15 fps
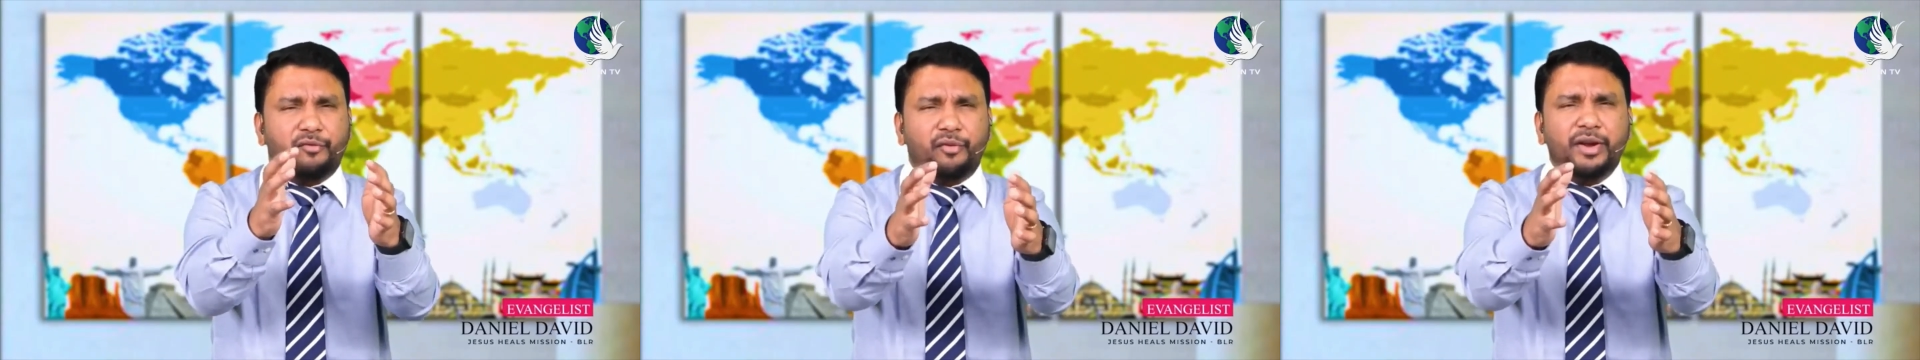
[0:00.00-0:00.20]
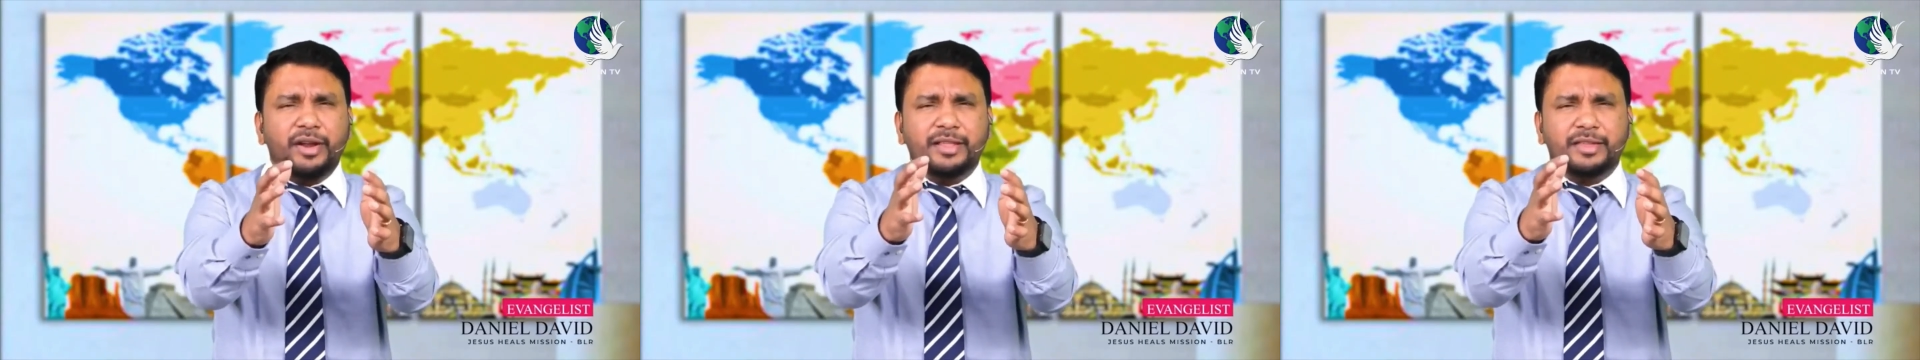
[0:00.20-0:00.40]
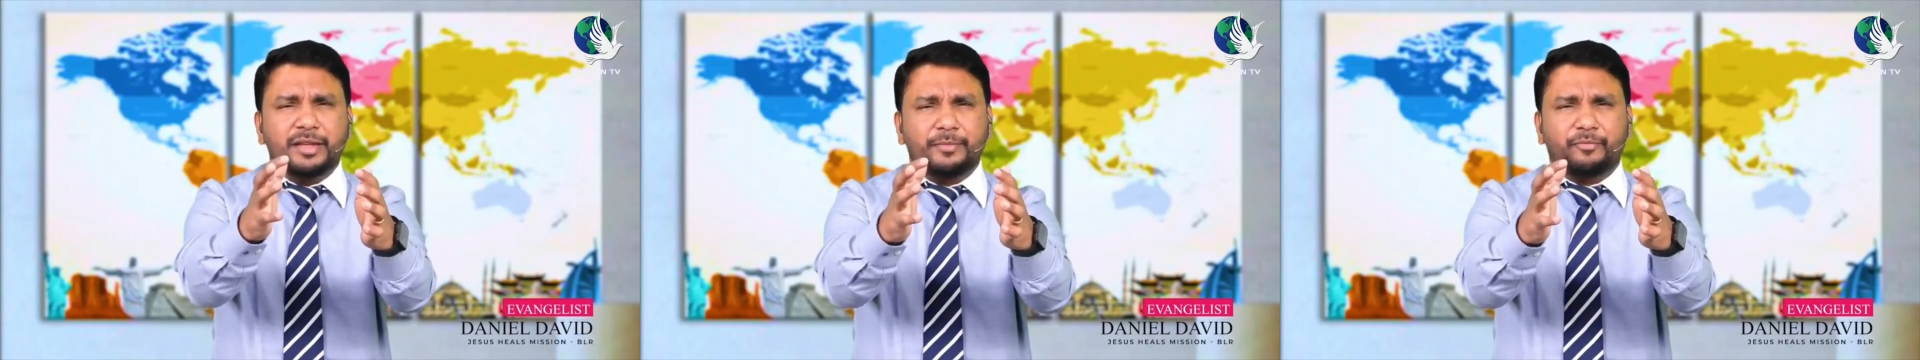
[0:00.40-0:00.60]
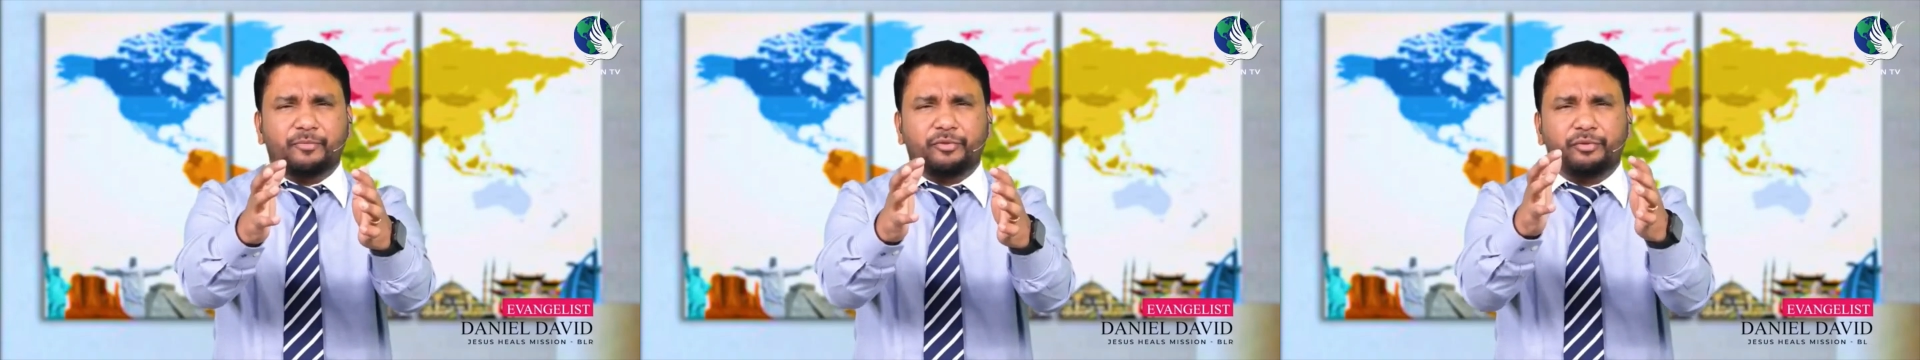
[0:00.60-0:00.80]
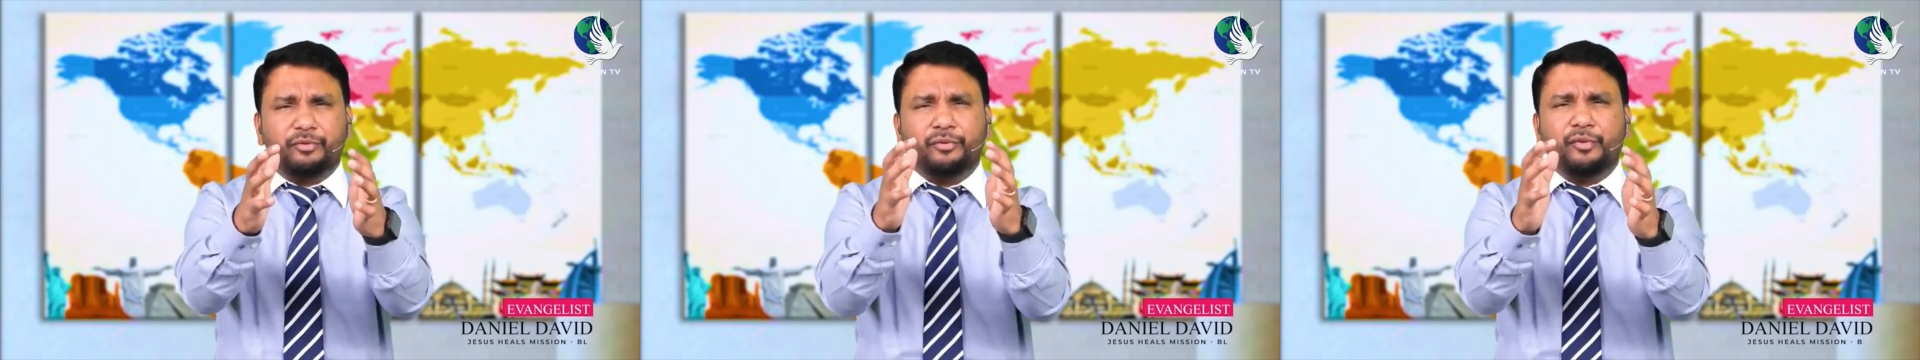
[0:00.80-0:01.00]
fill them
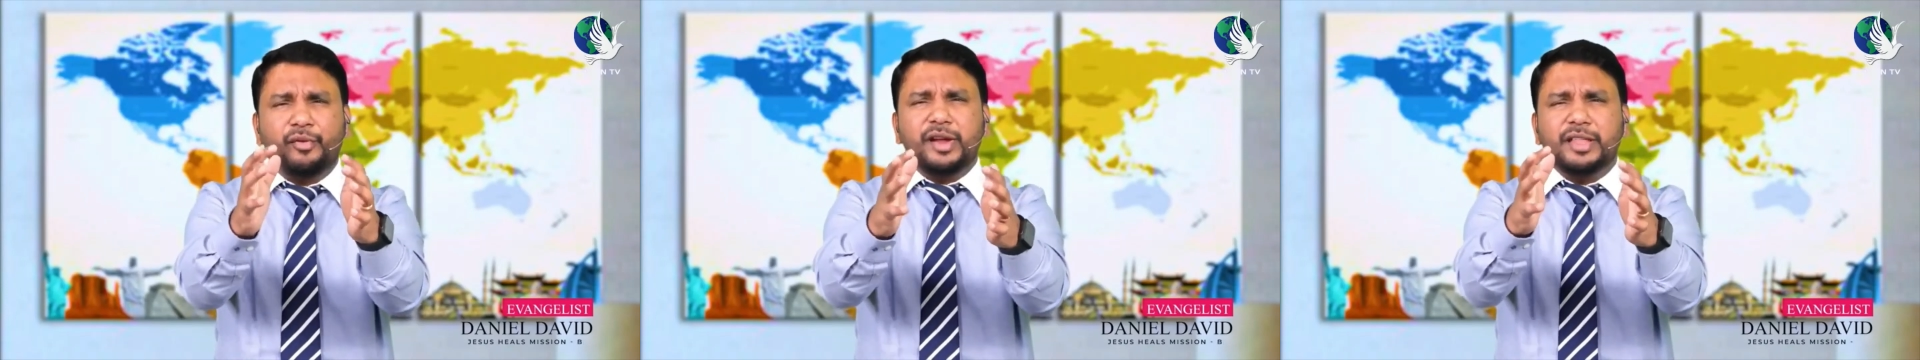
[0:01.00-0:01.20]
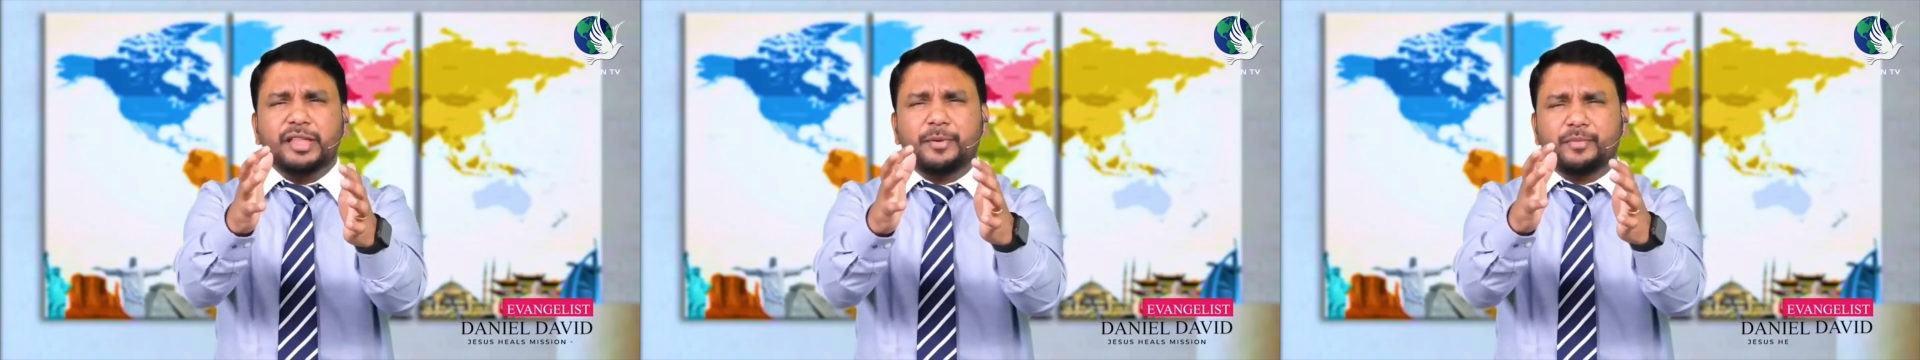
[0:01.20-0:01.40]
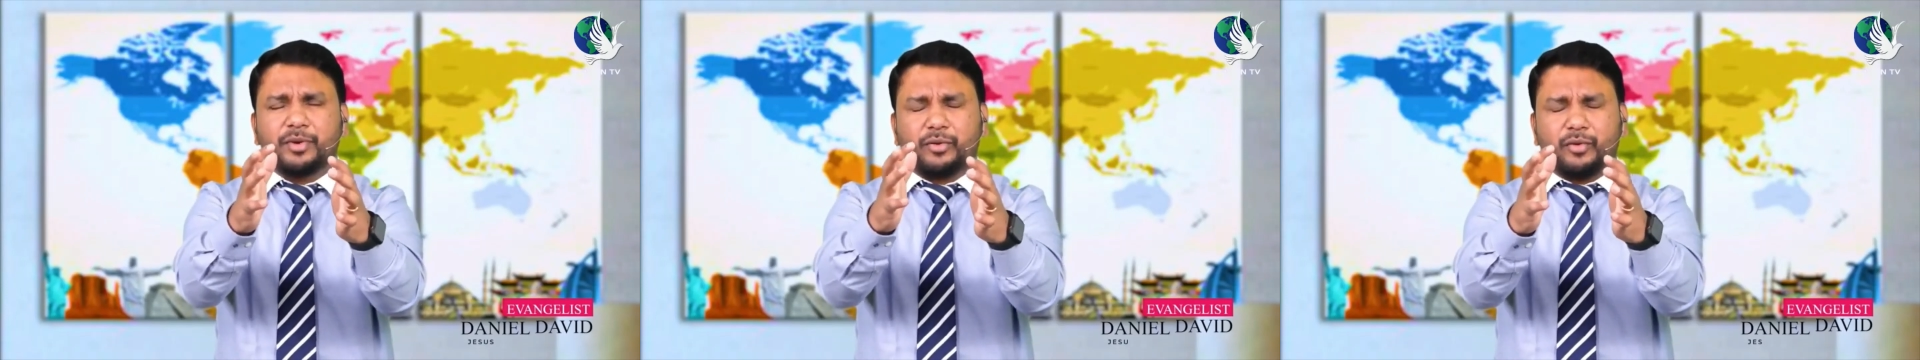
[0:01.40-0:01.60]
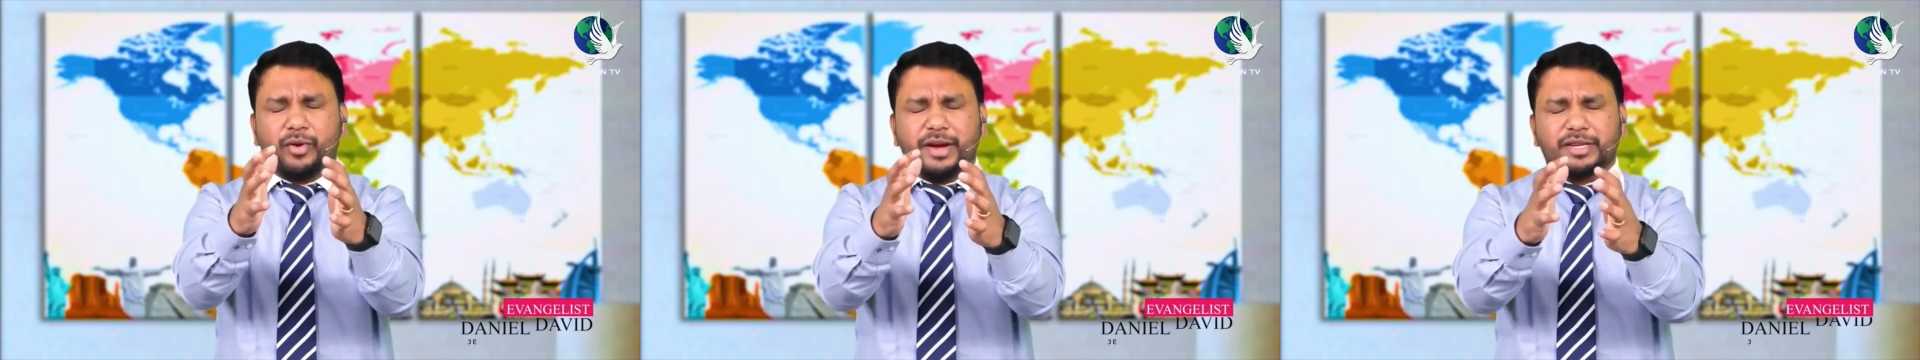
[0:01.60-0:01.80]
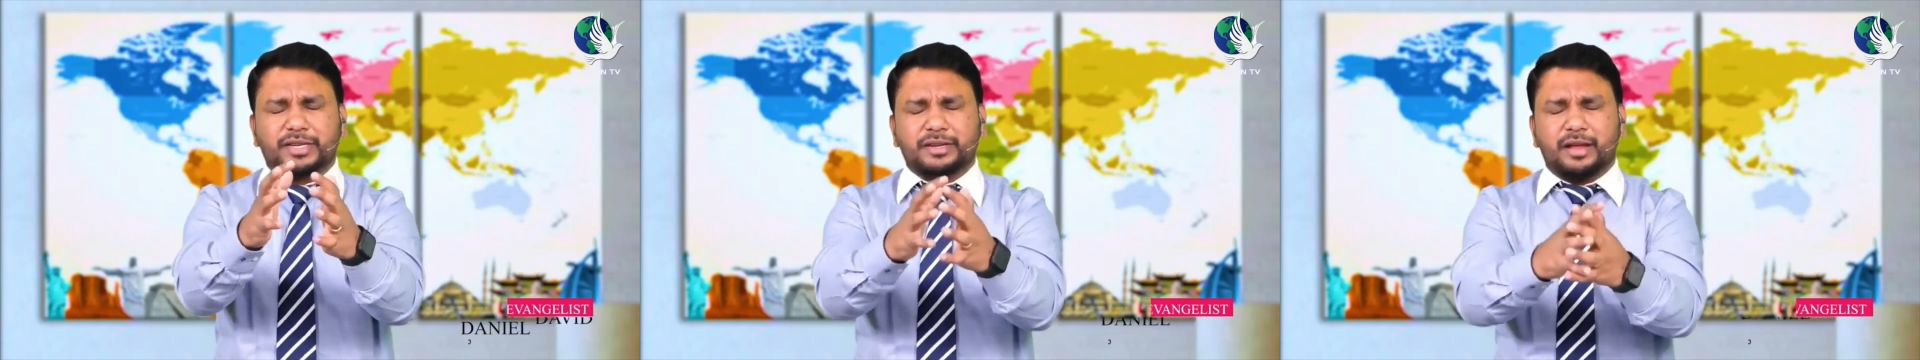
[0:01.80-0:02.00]

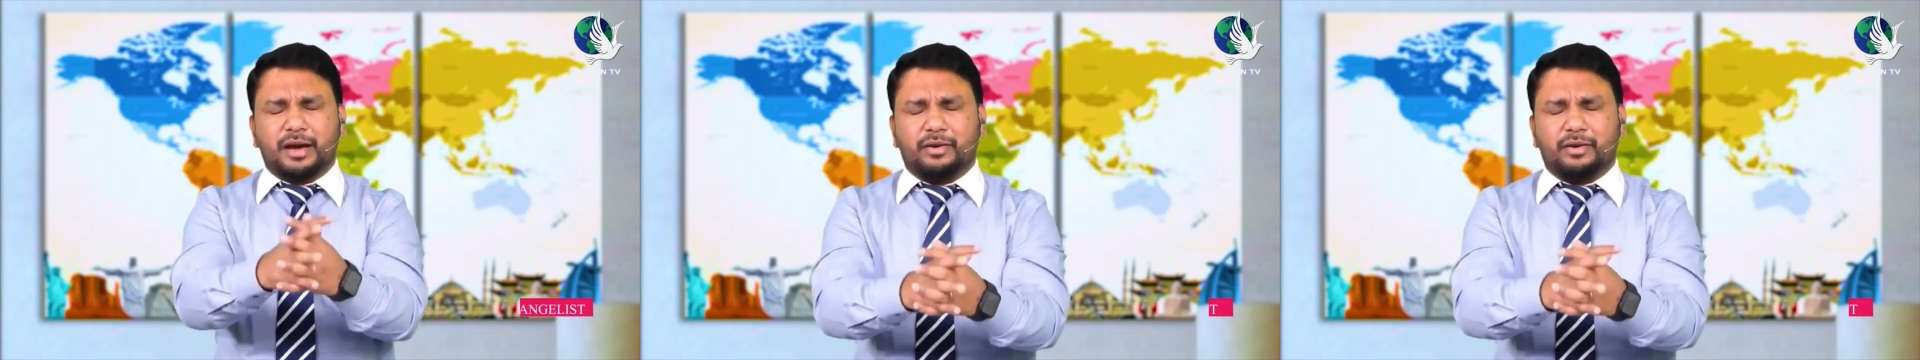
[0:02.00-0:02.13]
right